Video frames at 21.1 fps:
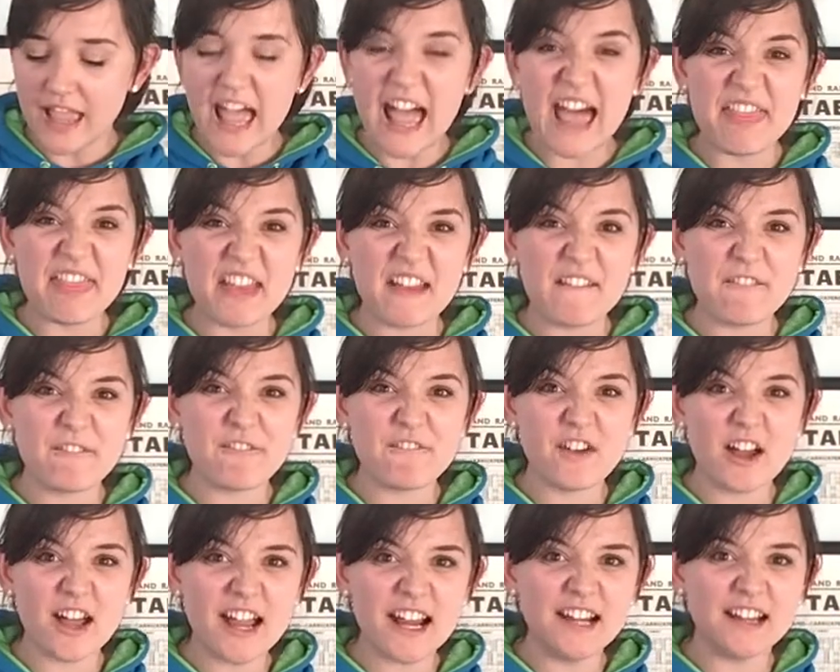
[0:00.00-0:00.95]
And then
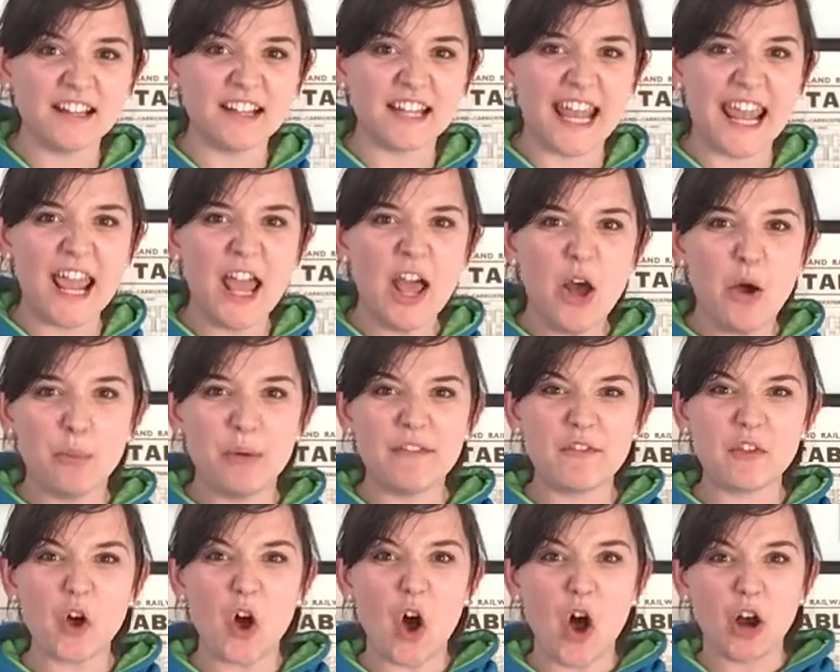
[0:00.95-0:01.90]
finally,
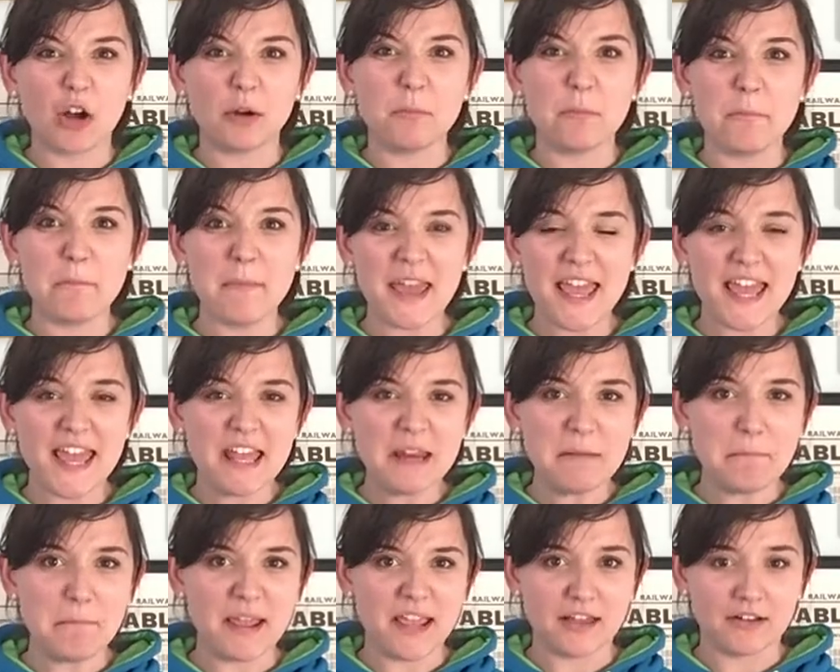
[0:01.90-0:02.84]
we've got our
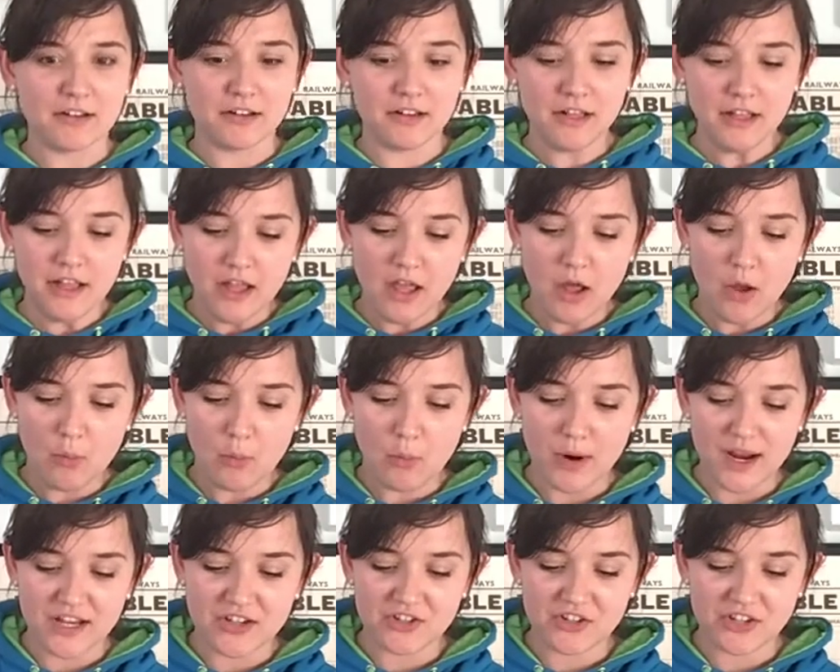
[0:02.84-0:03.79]
main meal,
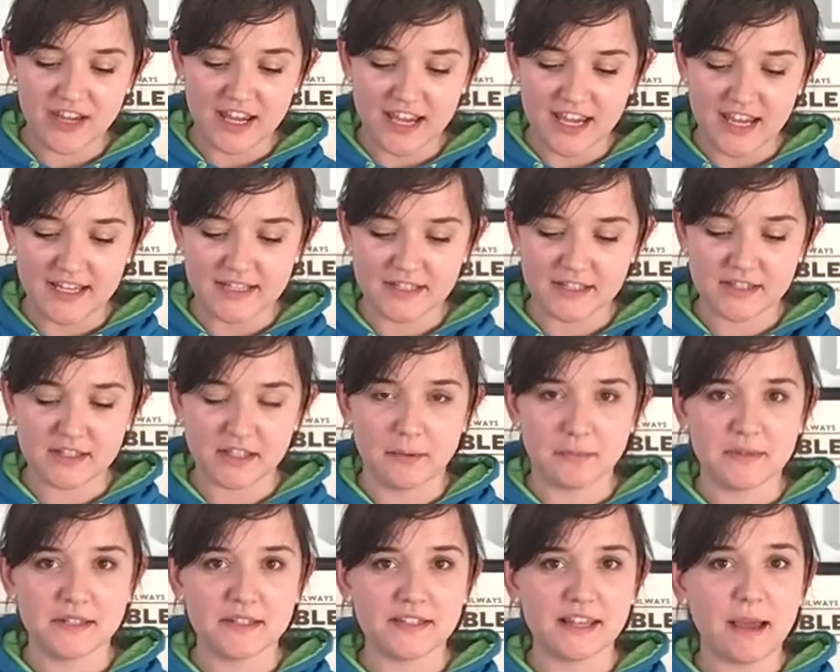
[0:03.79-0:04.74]
which is some
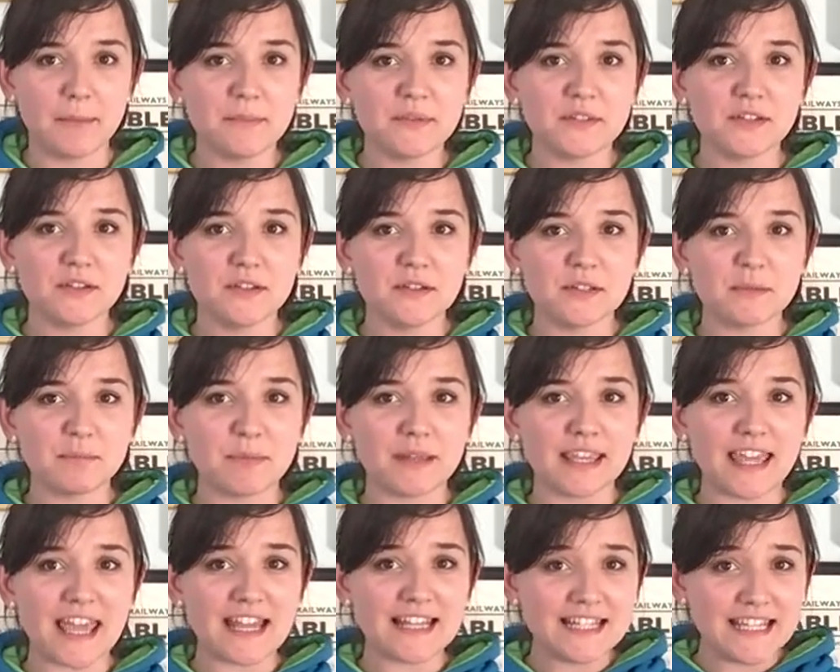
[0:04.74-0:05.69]
Samson
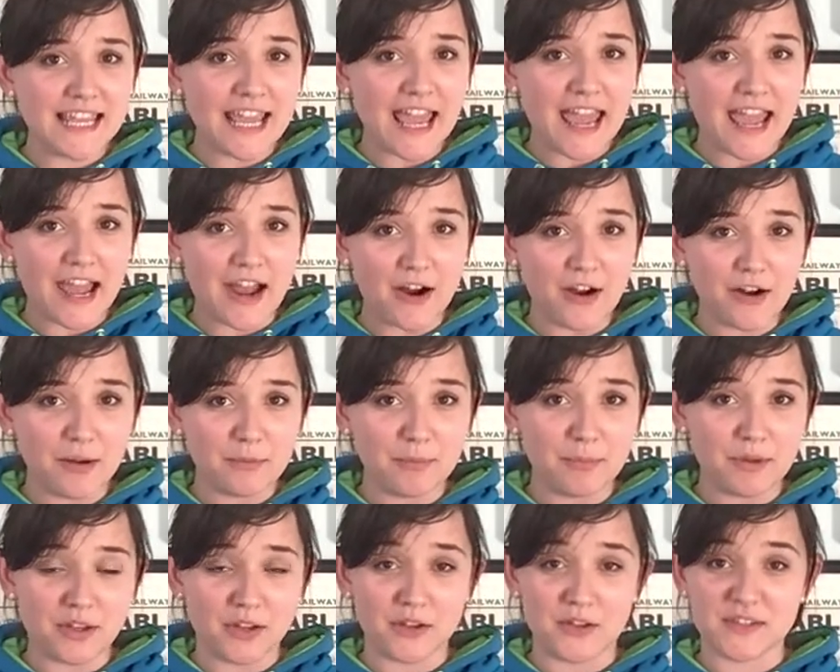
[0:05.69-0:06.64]
spaghetti hair,
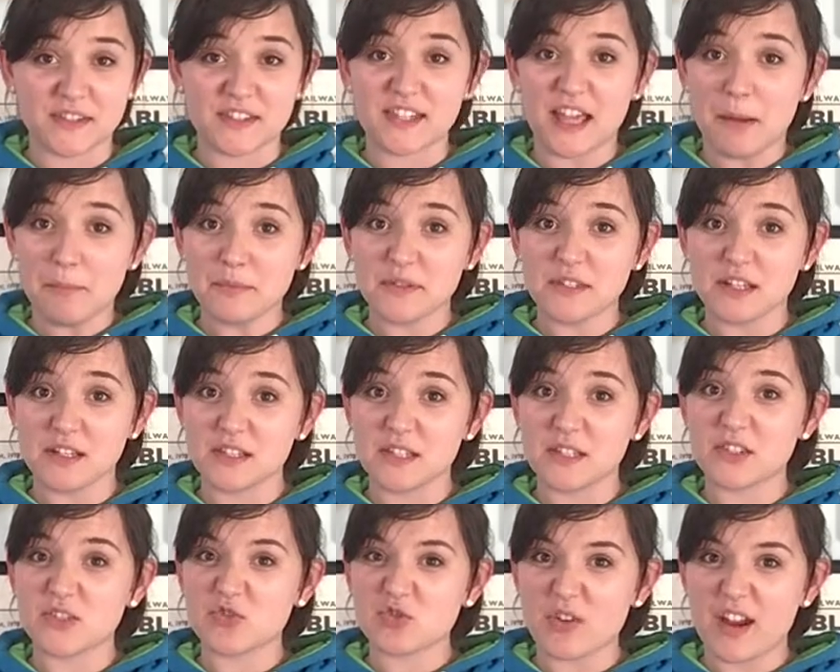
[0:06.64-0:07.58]
because Samson's
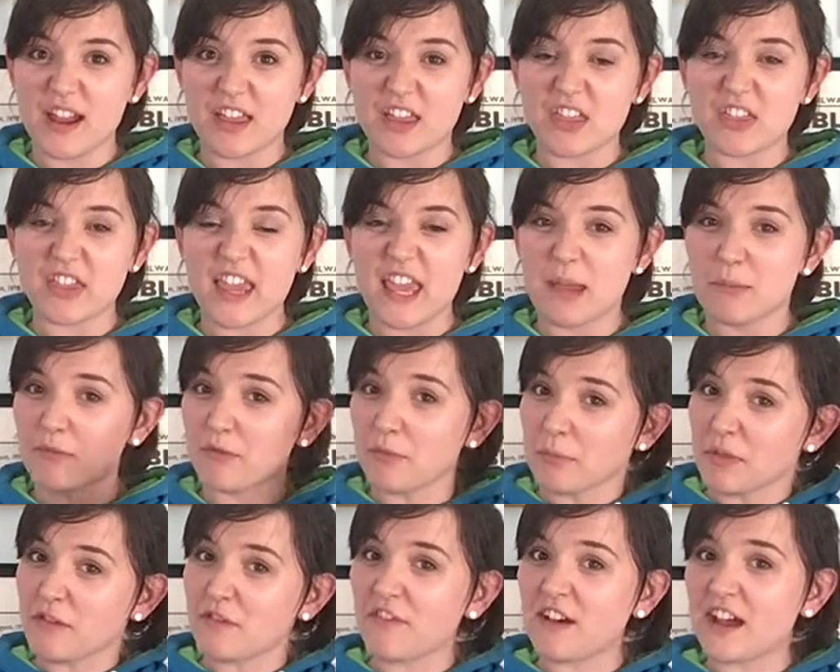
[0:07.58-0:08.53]
strength came from
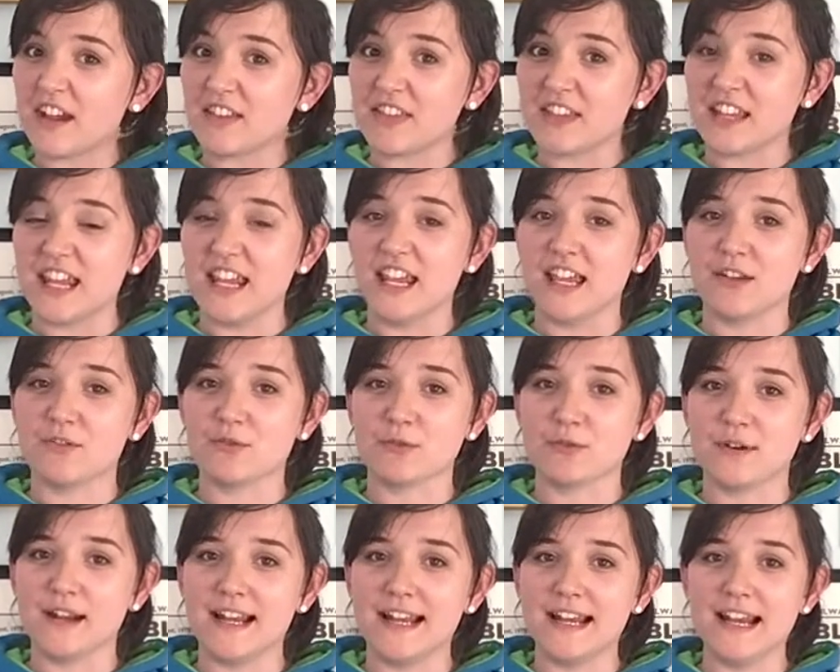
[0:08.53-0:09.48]
the fact that he had
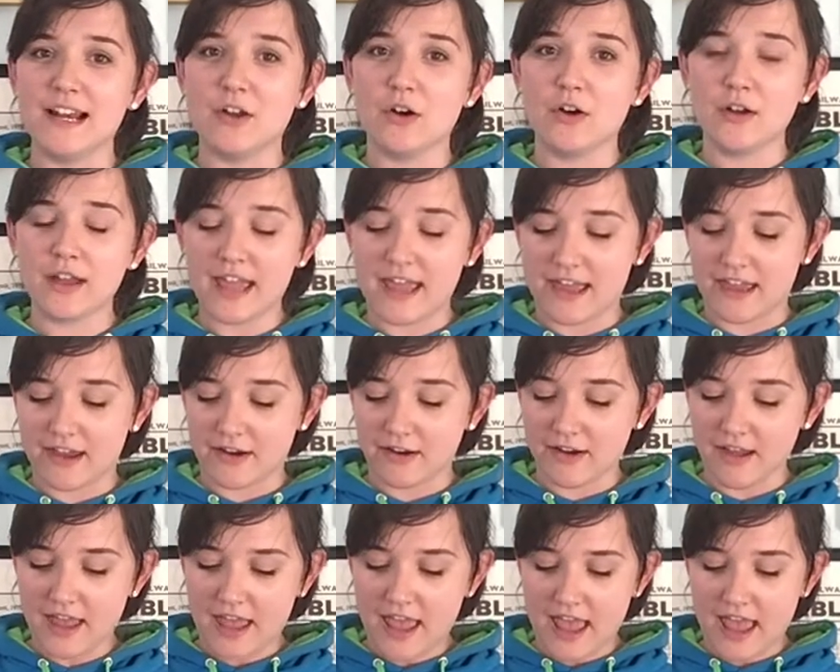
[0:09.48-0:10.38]
really long hair,